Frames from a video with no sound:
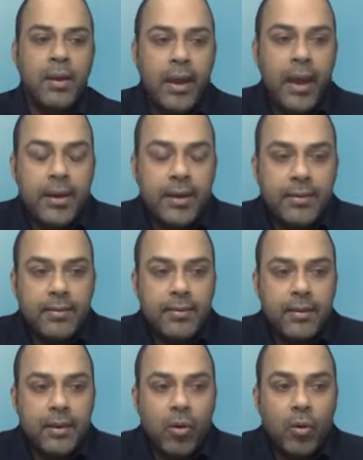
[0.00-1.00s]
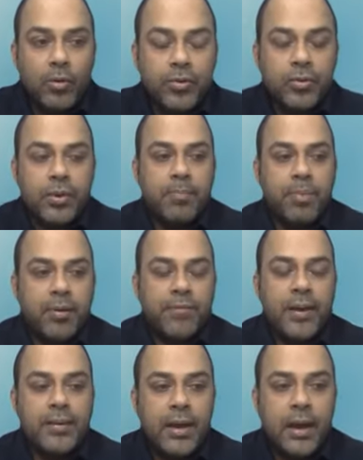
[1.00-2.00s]
And it's also the
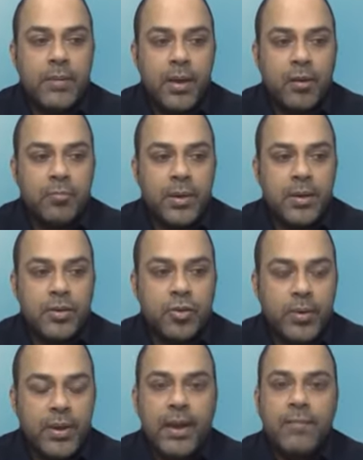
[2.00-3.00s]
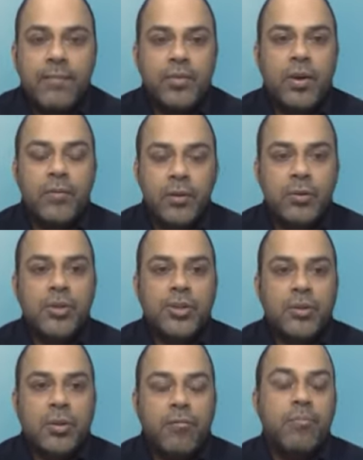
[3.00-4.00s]
perfect time now because we have this
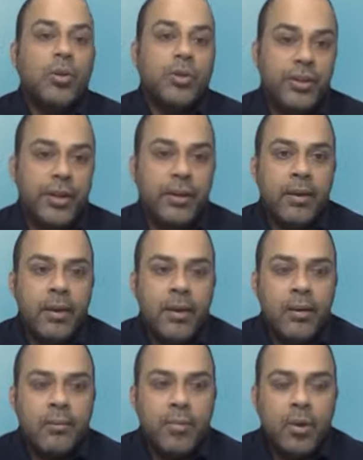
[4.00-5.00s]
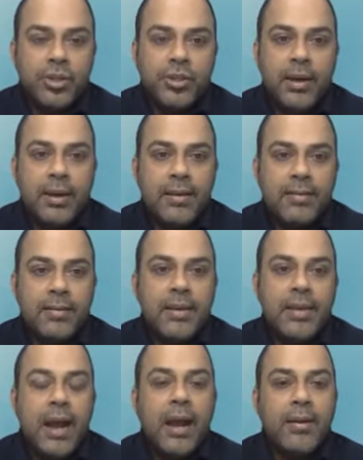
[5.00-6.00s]
revolution of blockchain. Blockchain is the
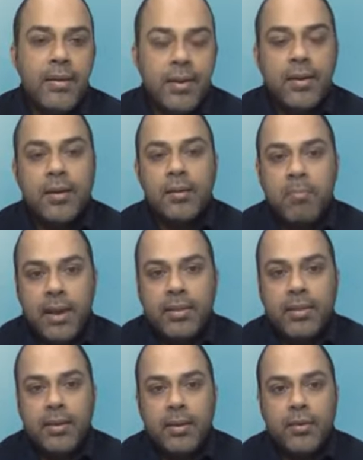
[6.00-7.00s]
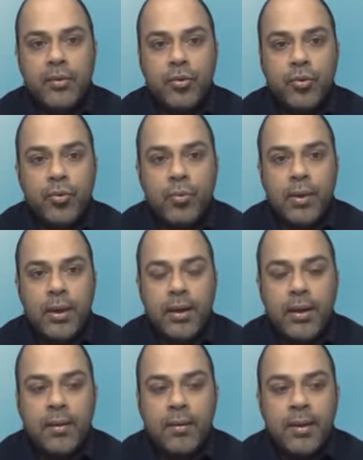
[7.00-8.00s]
ideal method to
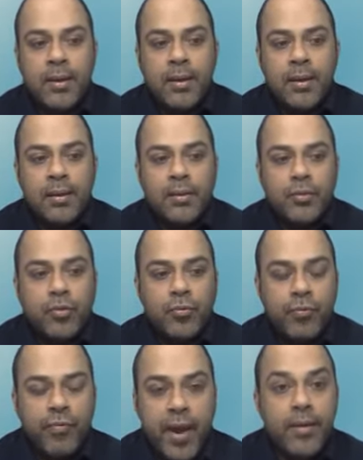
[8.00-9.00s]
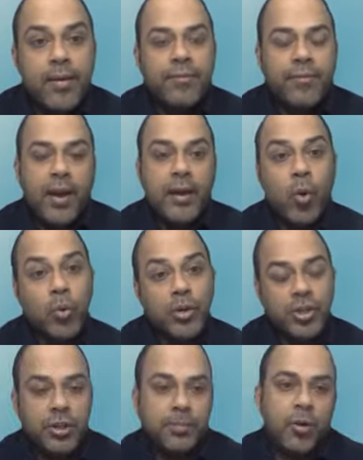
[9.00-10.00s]
verify
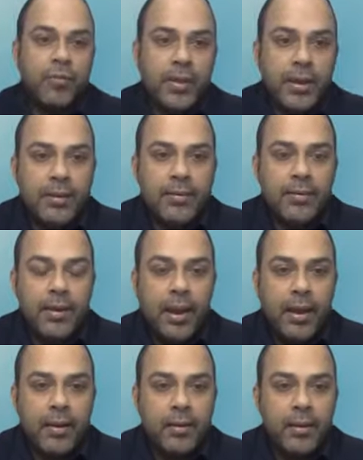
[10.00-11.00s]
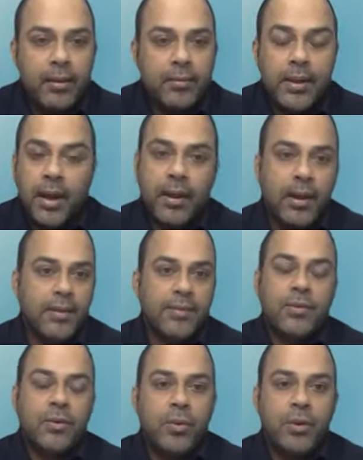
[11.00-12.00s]
ownership of things, and data
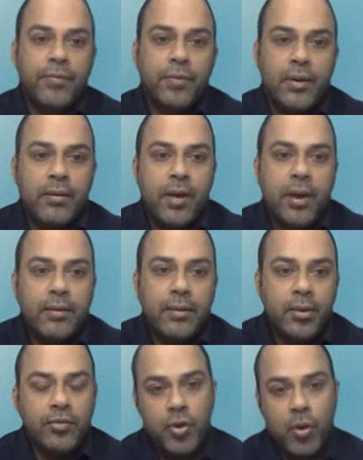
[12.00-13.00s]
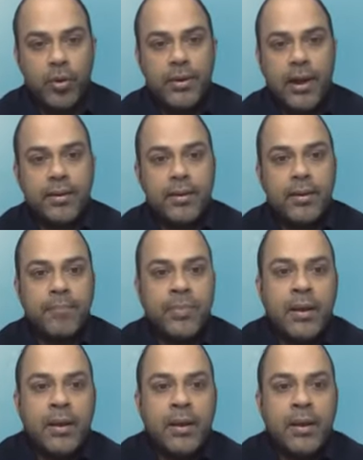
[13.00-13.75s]
is no different, right? It's your data,